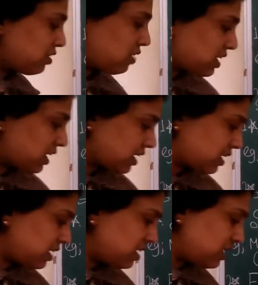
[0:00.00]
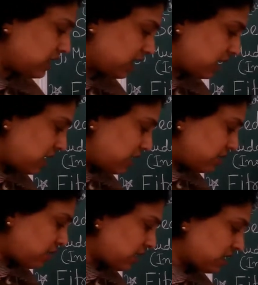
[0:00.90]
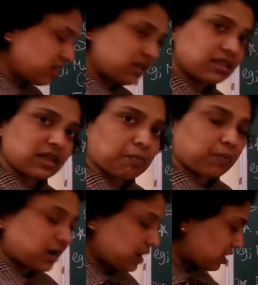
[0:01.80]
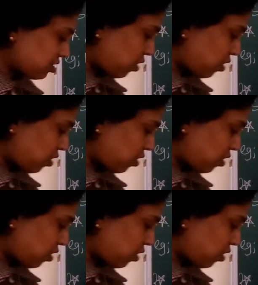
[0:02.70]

you are taking here? What is this apparatus